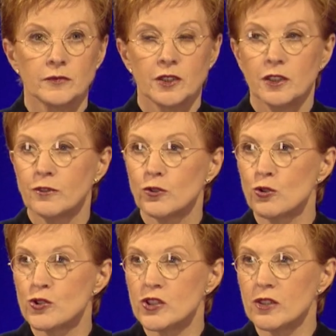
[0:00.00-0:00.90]
Of
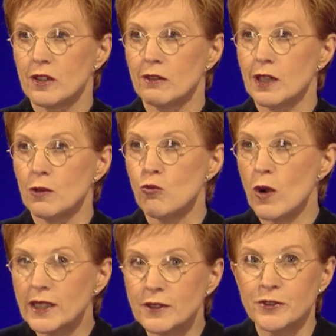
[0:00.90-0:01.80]
course, only
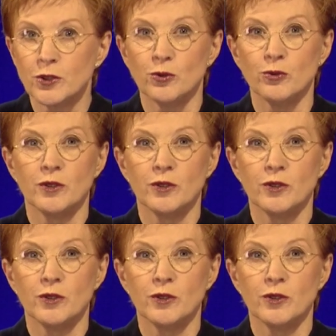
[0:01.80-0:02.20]
one of you